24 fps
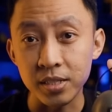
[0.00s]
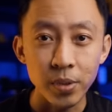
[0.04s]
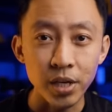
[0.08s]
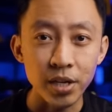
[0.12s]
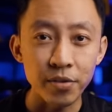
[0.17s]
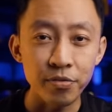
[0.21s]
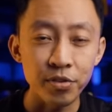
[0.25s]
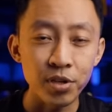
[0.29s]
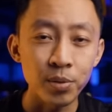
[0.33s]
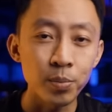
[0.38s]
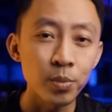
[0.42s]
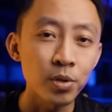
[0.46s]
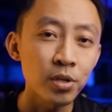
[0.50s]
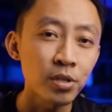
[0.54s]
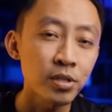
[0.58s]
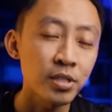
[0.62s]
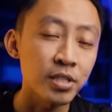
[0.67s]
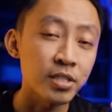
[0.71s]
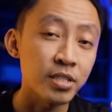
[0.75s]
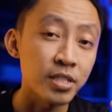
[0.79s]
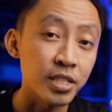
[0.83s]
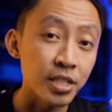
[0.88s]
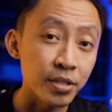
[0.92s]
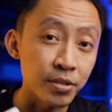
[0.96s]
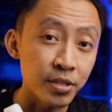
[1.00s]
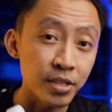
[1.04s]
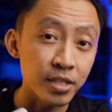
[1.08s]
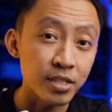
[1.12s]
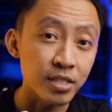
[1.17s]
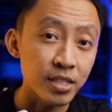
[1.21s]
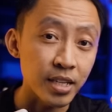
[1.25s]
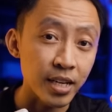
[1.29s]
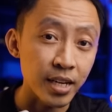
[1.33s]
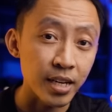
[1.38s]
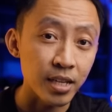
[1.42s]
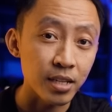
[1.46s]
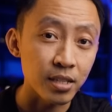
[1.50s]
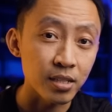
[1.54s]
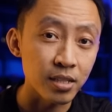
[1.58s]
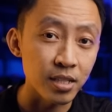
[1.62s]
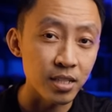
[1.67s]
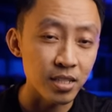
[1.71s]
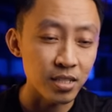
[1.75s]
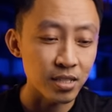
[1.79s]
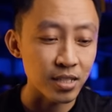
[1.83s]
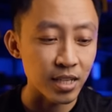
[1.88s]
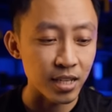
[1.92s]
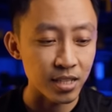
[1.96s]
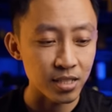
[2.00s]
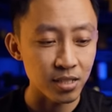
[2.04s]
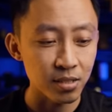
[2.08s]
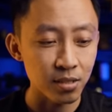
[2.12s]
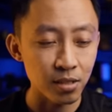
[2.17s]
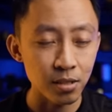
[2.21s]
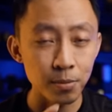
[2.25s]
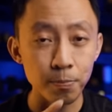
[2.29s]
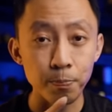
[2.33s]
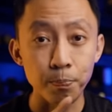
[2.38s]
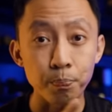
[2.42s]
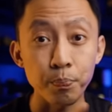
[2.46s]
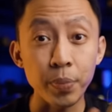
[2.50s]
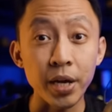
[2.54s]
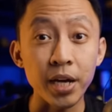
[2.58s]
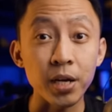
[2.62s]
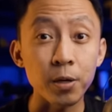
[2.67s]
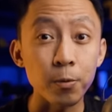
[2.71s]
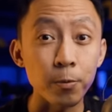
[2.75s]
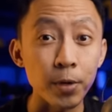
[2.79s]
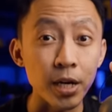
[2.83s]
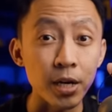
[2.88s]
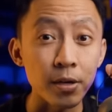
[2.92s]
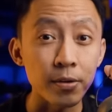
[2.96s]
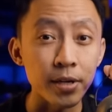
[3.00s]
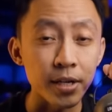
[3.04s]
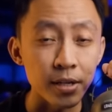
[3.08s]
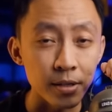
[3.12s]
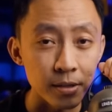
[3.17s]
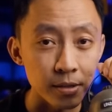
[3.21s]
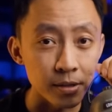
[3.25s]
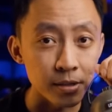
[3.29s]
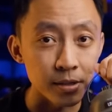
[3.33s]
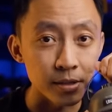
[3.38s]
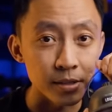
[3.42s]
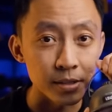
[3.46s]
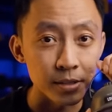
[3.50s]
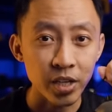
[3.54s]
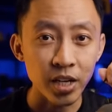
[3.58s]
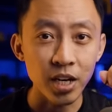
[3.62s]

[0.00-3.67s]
But if you're more on the serious side, this does not pack well at all.